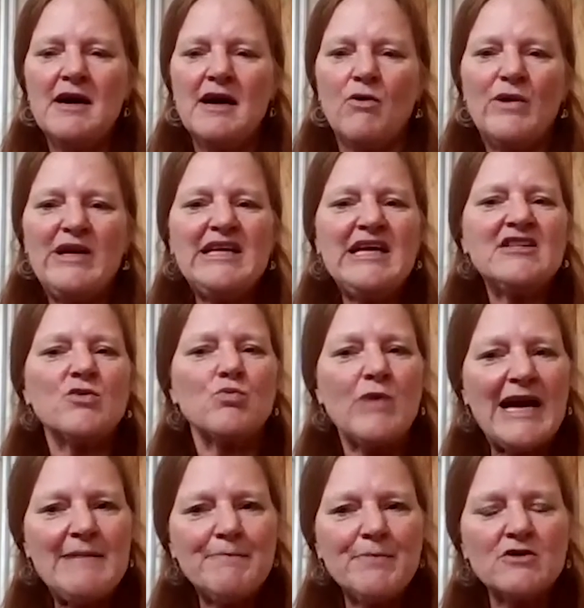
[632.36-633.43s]
We need the
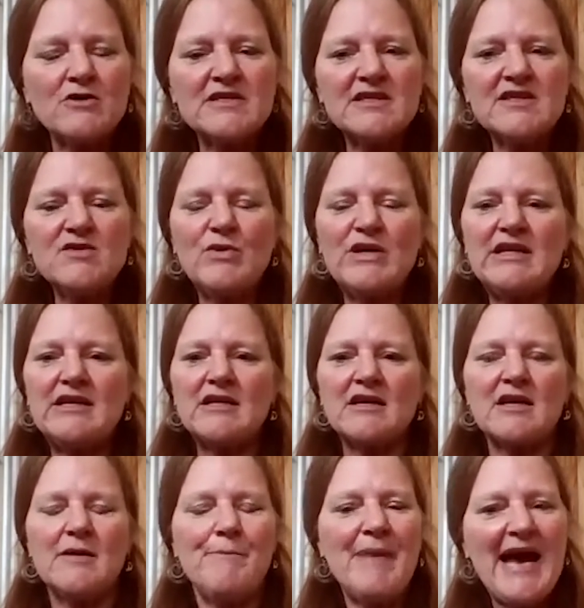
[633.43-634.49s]
right person. We need a
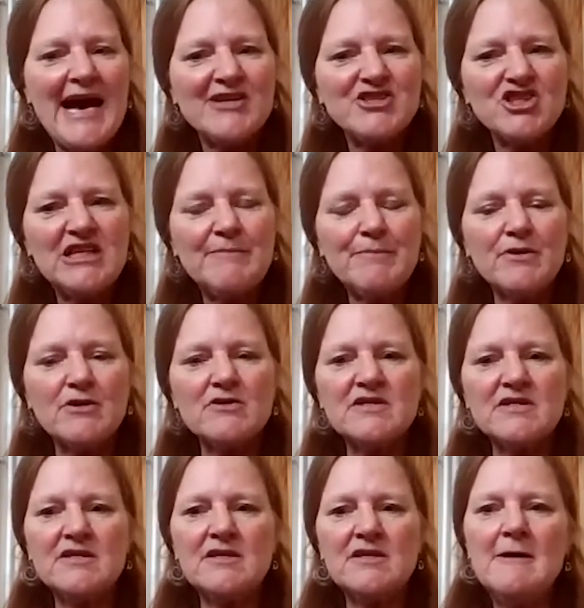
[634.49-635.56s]
compassionate
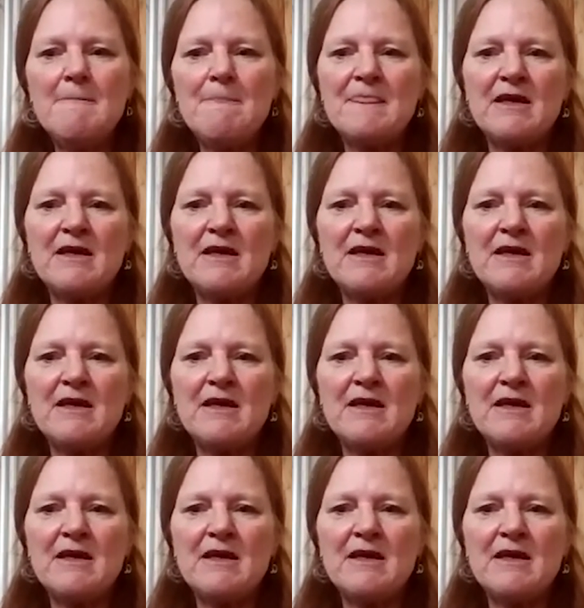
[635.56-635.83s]
person,